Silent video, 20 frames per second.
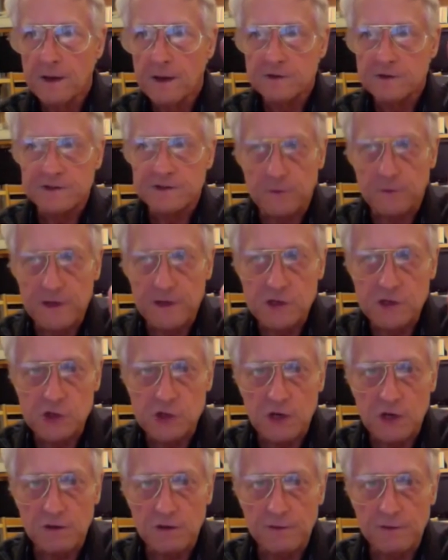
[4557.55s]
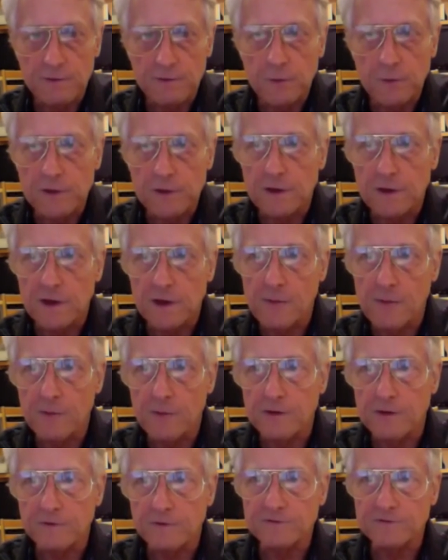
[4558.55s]
screen sharing between
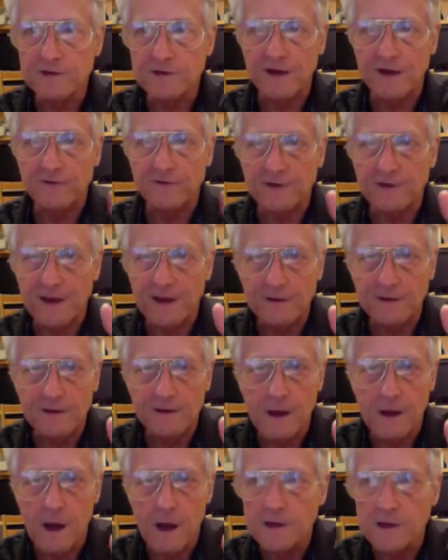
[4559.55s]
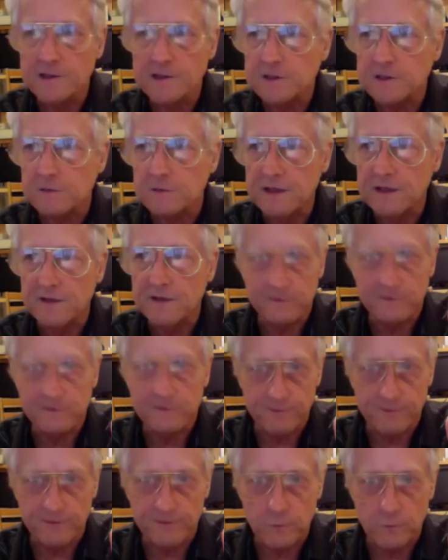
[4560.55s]
collaborators, text editing on screens, the
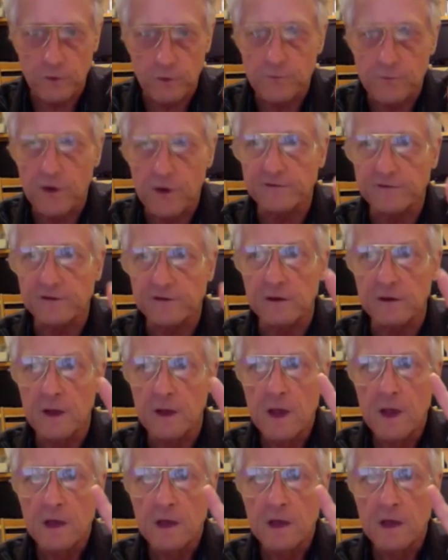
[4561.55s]
first word processing,